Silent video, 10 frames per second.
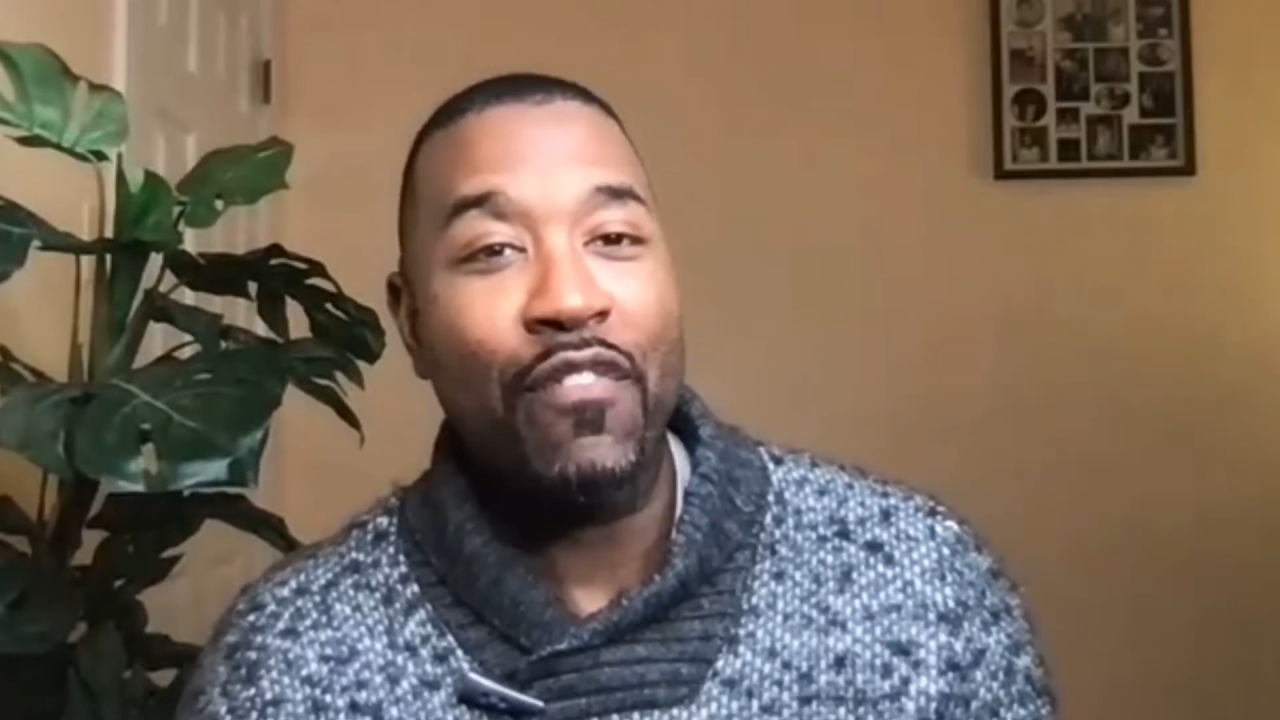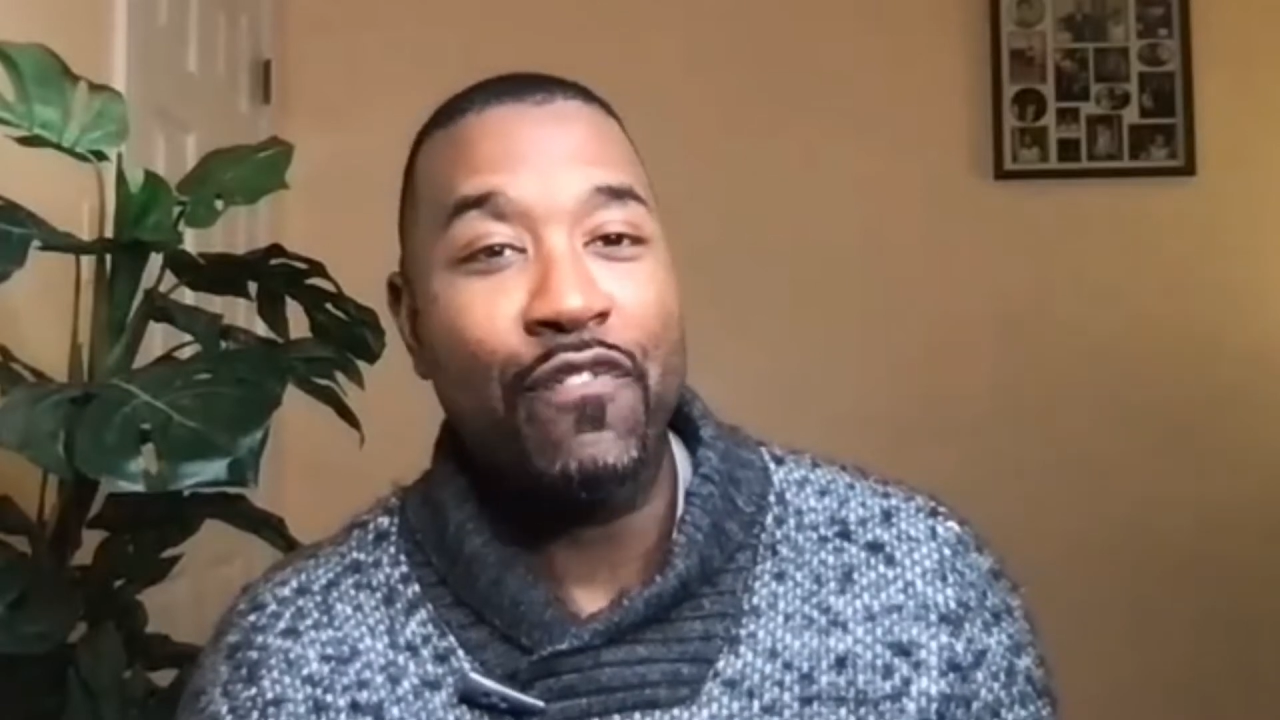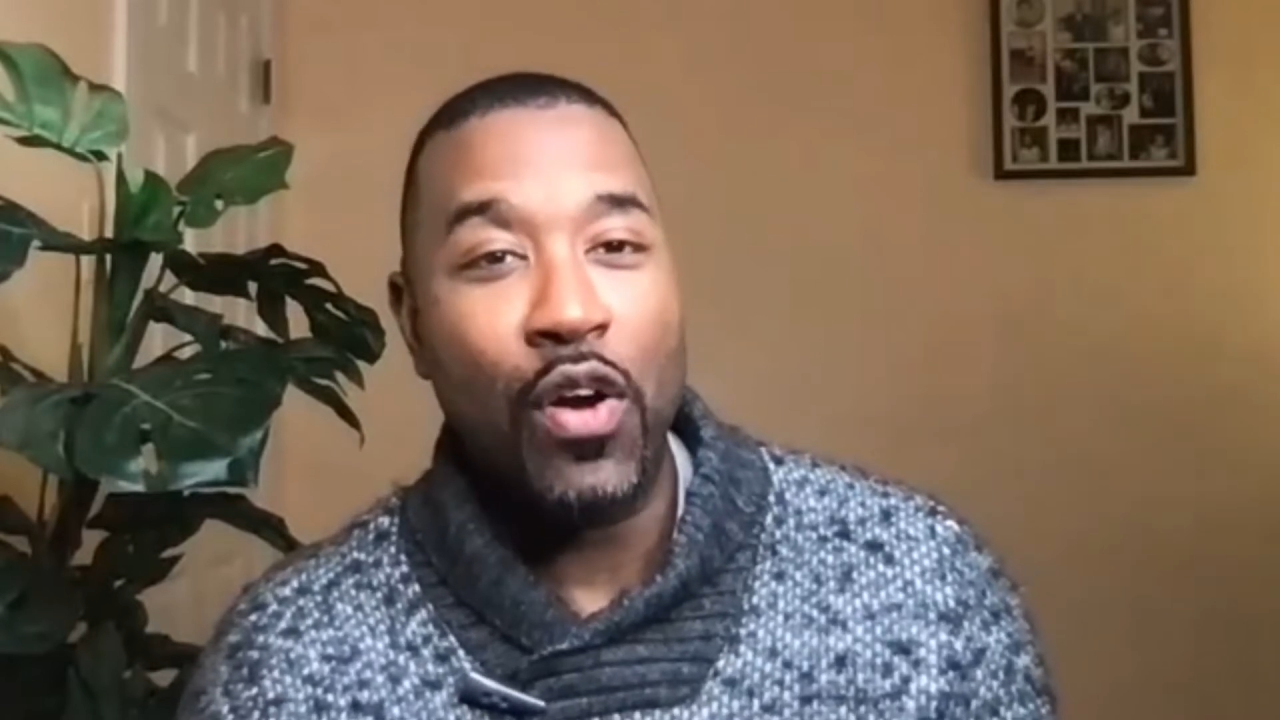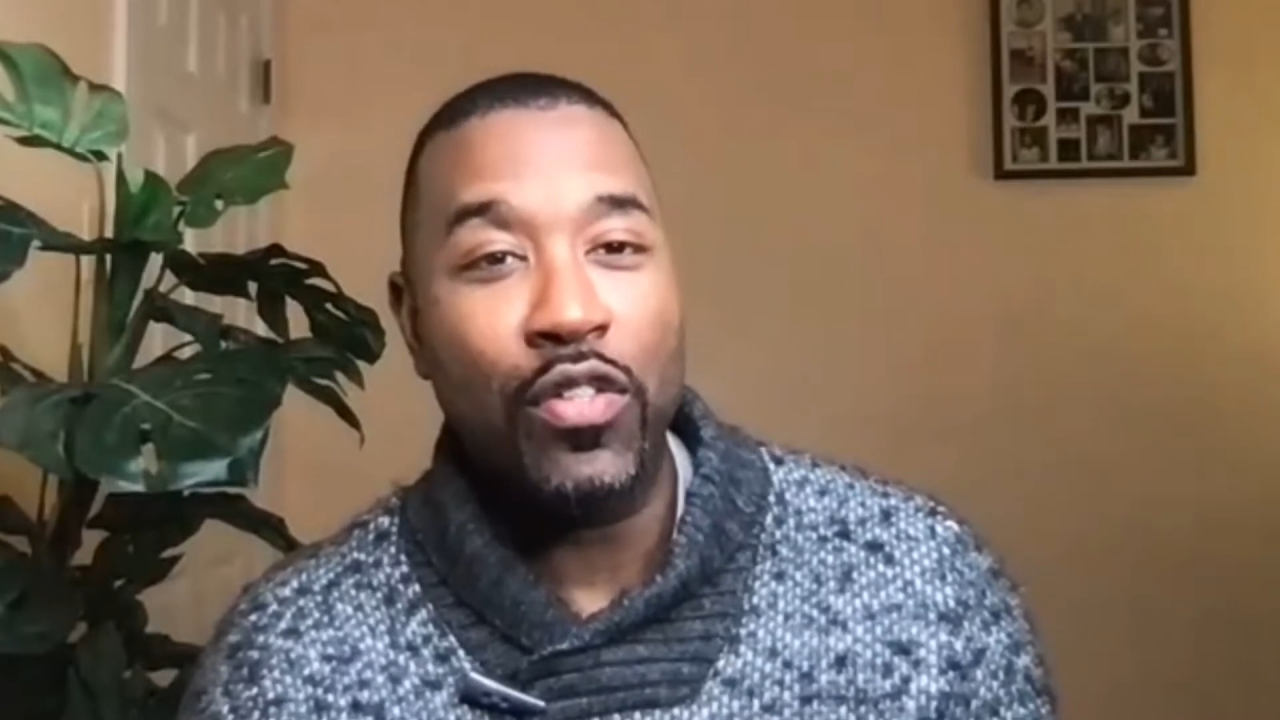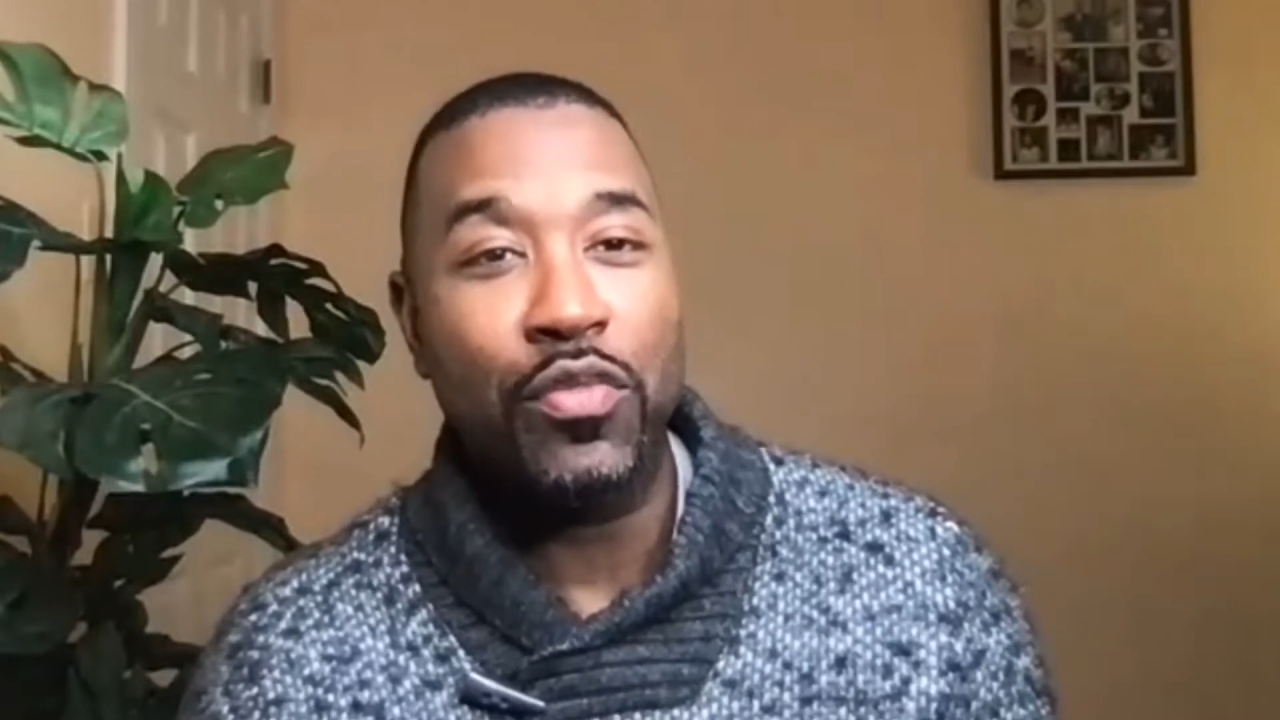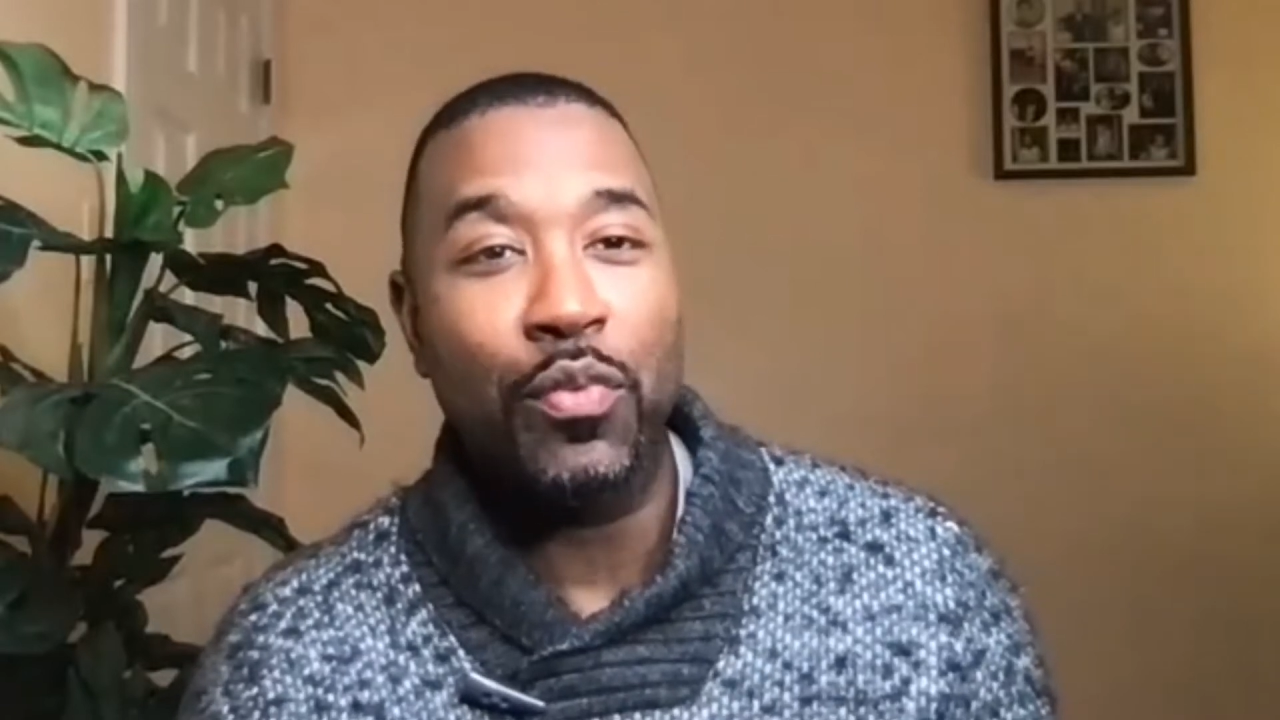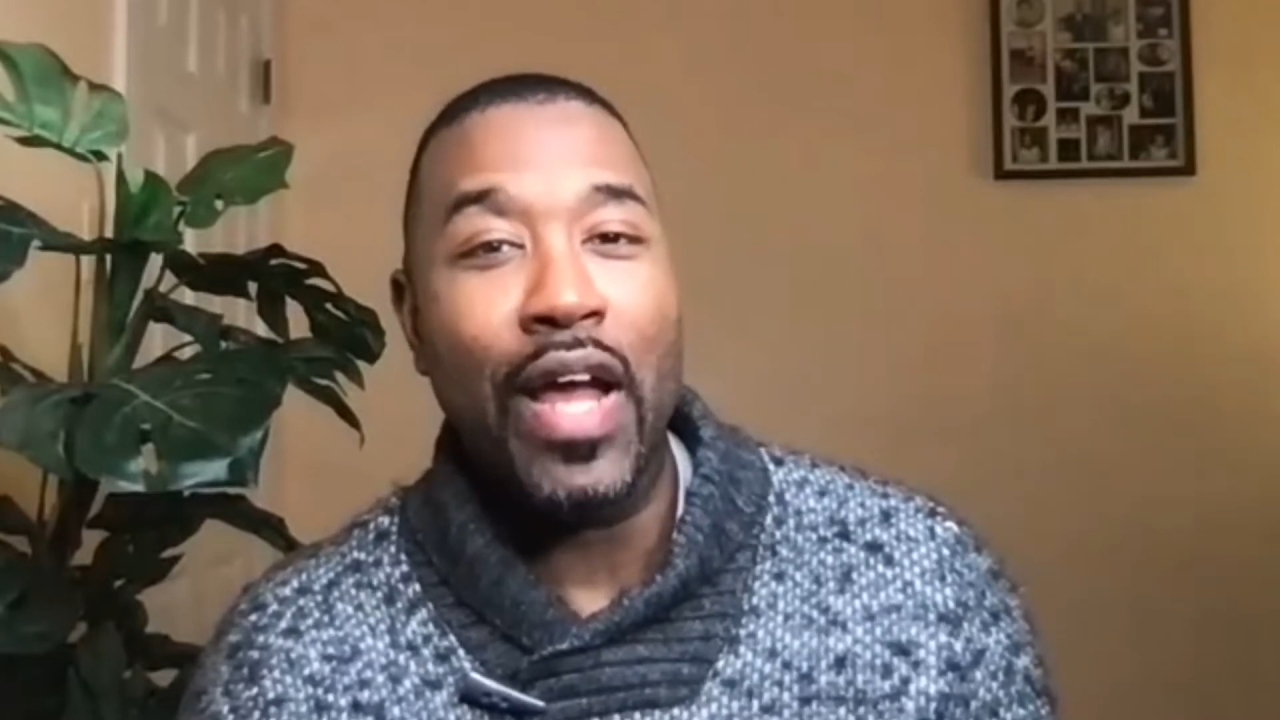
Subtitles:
first when I